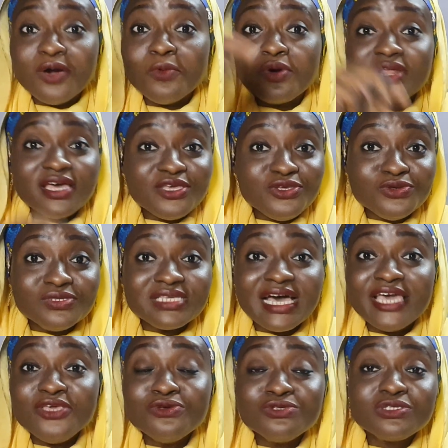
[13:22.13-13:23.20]
What I use
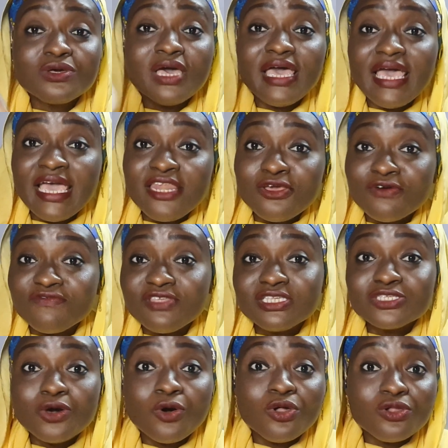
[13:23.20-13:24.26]
any of
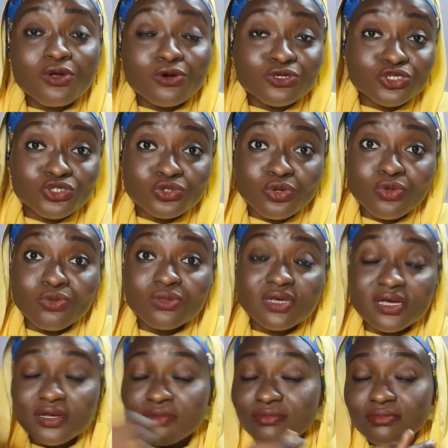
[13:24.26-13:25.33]
this oil
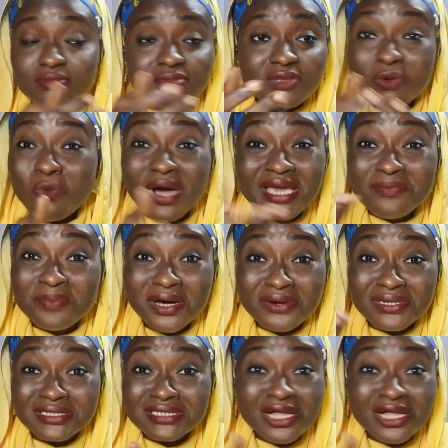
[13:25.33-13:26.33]
control white powder,